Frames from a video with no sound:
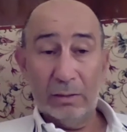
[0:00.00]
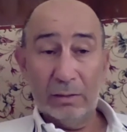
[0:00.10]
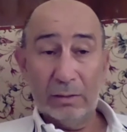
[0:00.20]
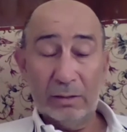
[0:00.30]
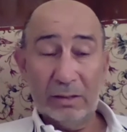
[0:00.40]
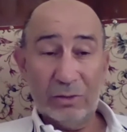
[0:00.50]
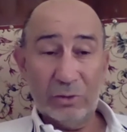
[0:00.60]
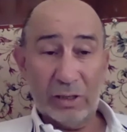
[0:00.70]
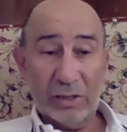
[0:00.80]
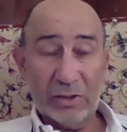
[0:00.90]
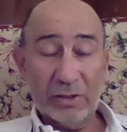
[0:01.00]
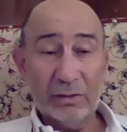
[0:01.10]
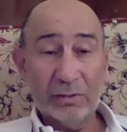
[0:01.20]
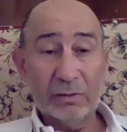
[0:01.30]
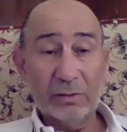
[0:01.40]
In our country,
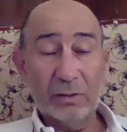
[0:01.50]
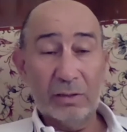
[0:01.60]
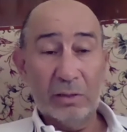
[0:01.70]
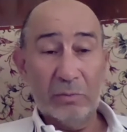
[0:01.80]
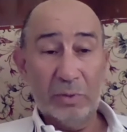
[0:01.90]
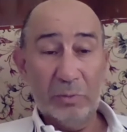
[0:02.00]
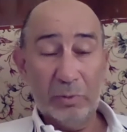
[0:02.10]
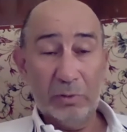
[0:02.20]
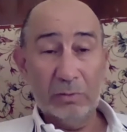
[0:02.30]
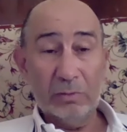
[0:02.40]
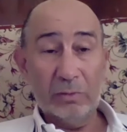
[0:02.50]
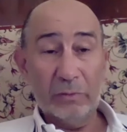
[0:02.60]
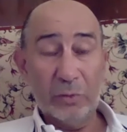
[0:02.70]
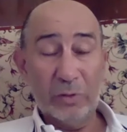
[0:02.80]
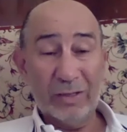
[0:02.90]
people
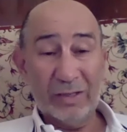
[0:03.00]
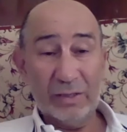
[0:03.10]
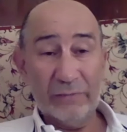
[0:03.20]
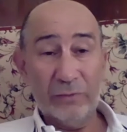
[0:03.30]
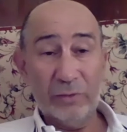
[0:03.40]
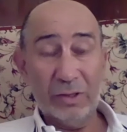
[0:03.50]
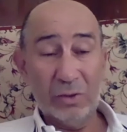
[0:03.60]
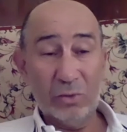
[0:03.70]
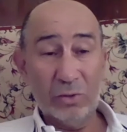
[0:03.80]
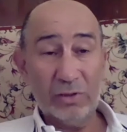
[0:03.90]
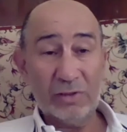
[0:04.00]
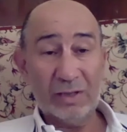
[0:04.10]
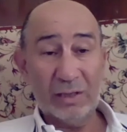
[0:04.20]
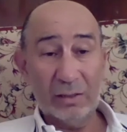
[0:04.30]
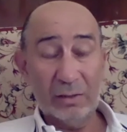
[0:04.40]
were ready for heroic
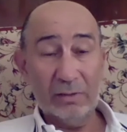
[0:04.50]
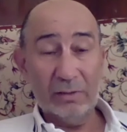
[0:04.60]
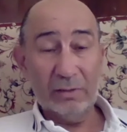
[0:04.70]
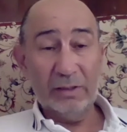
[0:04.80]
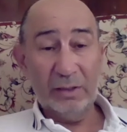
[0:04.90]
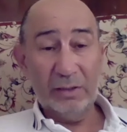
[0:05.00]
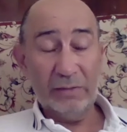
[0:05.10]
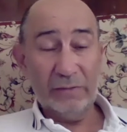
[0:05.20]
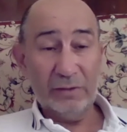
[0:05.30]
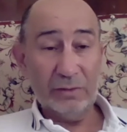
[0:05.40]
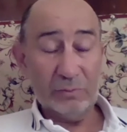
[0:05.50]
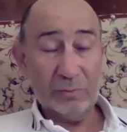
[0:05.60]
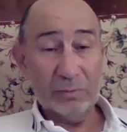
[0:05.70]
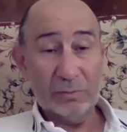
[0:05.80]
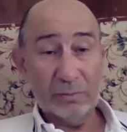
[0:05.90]
struggle against fascism.
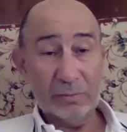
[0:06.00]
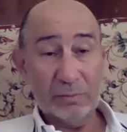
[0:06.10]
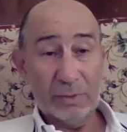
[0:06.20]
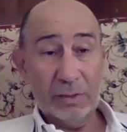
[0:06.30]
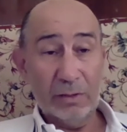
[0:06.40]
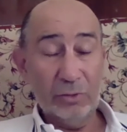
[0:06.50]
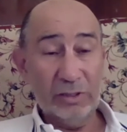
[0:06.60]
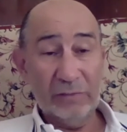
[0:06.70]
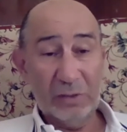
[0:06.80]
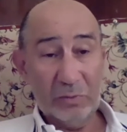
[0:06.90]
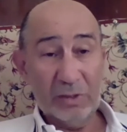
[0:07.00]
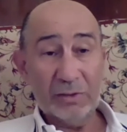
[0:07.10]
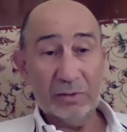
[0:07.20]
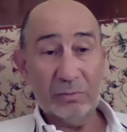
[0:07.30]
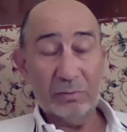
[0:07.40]
Not everybody,
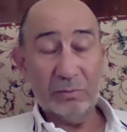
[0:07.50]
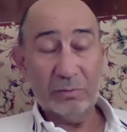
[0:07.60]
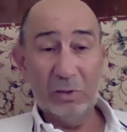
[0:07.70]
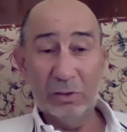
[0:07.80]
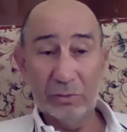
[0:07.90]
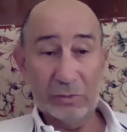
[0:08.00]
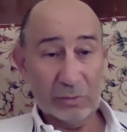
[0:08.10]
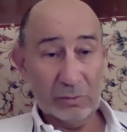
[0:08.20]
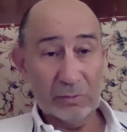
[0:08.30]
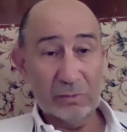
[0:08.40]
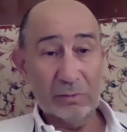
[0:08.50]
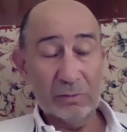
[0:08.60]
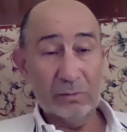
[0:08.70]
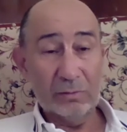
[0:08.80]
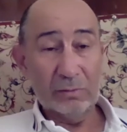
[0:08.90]
but millions.
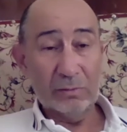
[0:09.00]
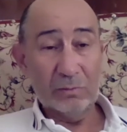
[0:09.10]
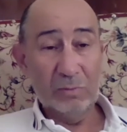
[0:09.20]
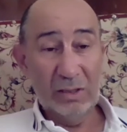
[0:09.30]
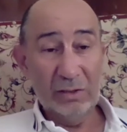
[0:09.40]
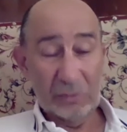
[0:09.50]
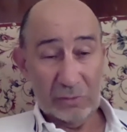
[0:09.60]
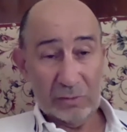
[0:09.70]
Millions.